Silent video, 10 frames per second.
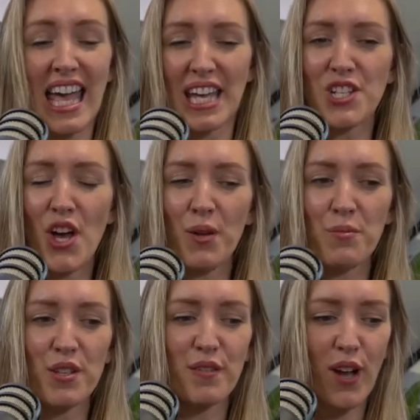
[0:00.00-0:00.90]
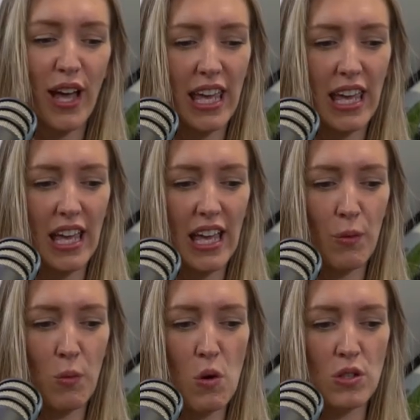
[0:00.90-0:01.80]
in terms of like
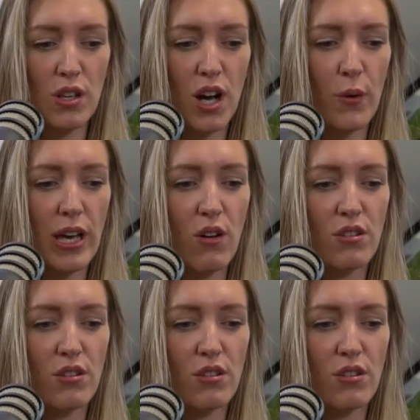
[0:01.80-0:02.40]
what's going